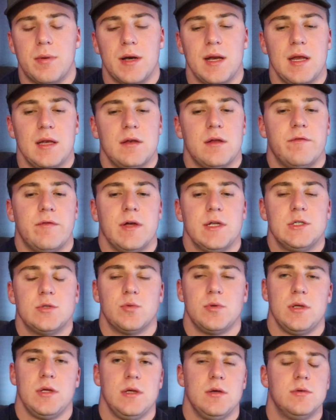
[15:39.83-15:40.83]
But
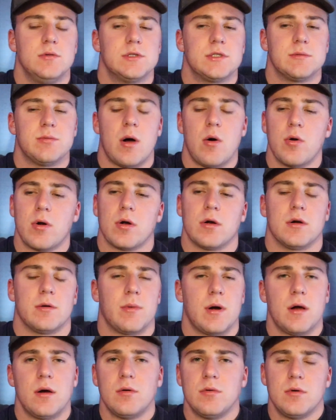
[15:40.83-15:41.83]
individually, you smoke her,
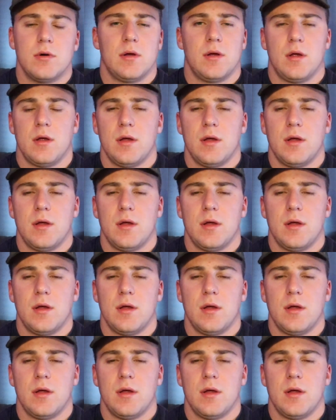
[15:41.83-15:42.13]
bro.